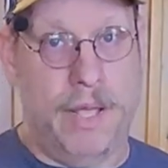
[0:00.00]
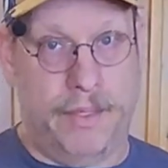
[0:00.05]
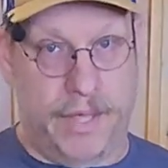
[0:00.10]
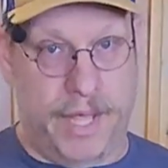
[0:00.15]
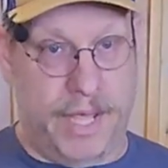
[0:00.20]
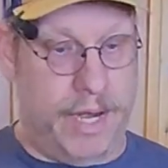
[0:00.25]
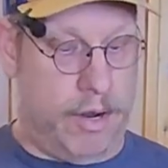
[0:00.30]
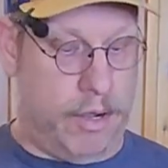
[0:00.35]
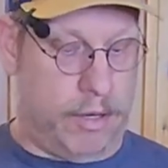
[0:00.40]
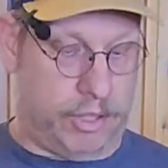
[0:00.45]

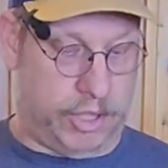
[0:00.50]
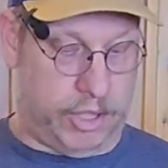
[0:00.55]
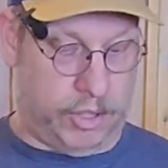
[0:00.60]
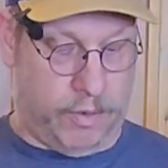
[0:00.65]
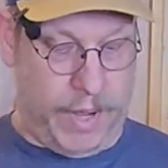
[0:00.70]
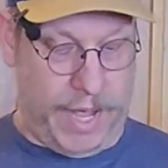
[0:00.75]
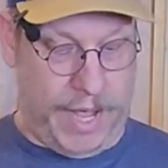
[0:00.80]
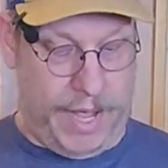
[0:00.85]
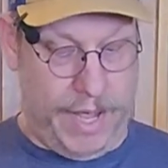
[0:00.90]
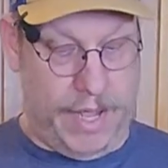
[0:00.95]
It
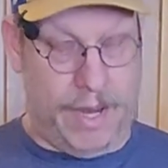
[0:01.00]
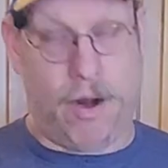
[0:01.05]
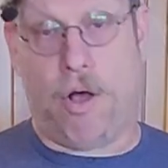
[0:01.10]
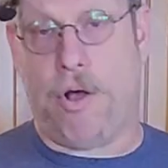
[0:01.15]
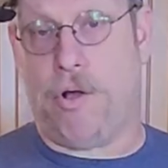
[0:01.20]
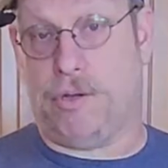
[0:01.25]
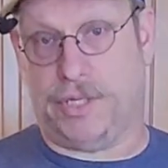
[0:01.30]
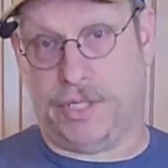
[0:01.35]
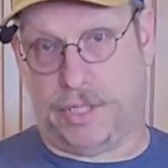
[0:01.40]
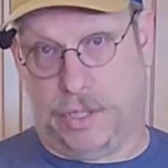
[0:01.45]

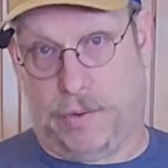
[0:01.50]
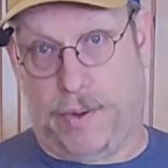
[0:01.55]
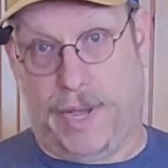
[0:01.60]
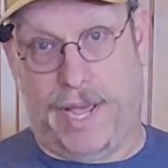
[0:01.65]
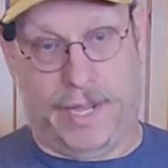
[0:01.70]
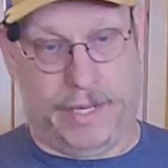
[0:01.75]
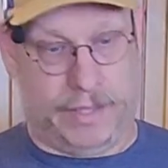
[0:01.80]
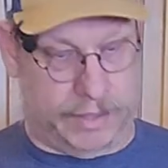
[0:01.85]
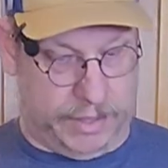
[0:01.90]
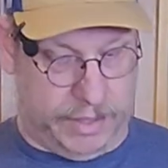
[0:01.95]
also
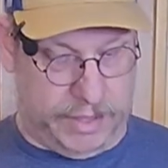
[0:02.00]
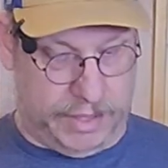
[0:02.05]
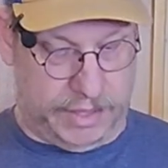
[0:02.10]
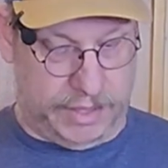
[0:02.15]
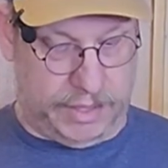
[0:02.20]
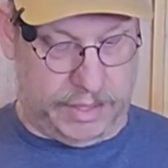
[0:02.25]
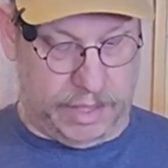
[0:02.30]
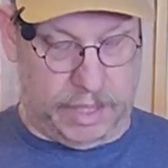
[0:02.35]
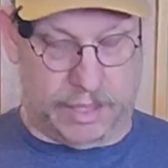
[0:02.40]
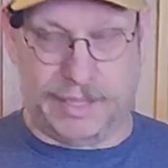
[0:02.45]
has
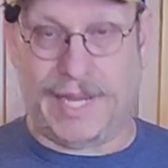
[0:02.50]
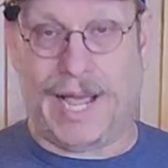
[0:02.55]
this